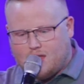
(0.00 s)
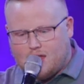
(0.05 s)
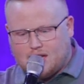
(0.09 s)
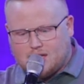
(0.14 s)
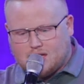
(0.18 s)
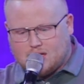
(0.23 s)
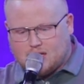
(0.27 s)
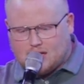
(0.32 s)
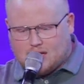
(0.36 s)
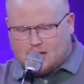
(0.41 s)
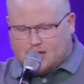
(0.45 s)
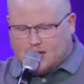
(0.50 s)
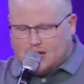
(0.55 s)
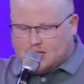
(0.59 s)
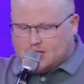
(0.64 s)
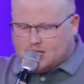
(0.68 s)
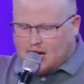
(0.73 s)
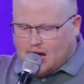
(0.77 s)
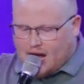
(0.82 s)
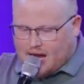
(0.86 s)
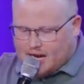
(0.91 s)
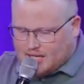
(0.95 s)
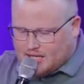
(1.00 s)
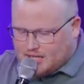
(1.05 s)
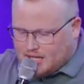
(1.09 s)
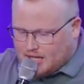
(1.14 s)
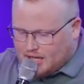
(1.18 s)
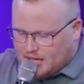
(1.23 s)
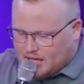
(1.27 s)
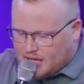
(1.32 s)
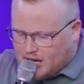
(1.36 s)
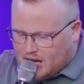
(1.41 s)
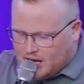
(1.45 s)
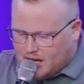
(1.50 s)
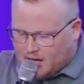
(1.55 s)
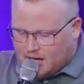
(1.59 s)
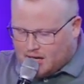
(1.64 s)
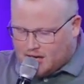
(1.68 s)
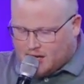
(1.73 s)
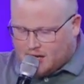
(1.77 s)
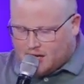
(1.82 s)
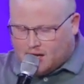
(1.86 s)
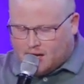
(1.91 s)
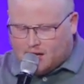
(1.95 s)
This, this idea
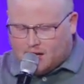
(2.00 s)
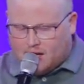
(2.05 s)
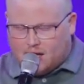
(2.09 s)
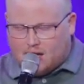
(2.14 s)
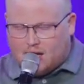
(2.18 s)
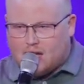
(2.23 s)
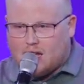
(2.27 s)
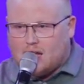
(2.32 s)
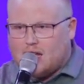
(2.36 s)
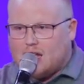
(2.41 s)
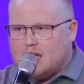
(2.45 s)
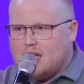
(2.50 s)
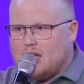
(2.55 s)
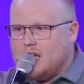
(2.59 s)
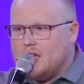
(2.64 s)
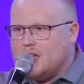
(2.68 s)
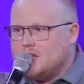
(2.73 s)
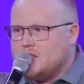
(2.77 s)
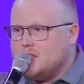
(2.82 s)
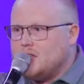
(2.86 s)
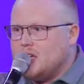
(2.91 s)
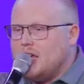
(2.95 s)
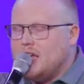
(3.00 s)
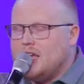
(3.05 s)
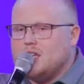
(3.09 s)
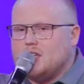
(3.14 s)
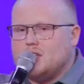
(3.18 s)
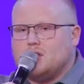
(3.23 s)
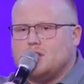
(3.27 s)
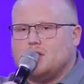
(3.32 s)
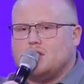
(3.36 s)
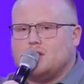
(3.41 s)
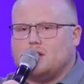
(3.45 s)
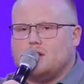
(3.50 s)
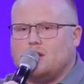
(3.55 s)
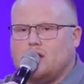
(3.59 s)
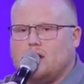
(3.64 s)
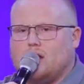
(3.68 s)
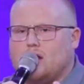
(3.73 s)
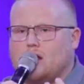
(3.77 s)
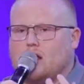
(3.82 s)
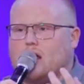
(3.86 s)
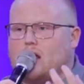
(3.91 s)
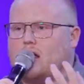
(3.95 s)
is, is
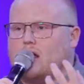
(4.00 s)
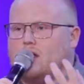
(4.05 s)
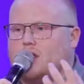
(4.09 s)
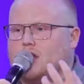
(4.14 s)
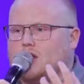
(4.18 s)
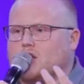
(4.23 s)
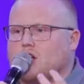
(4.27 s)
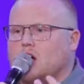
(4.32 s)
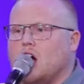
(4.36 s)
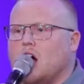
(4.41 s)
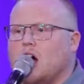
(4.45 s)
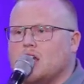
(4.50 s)
this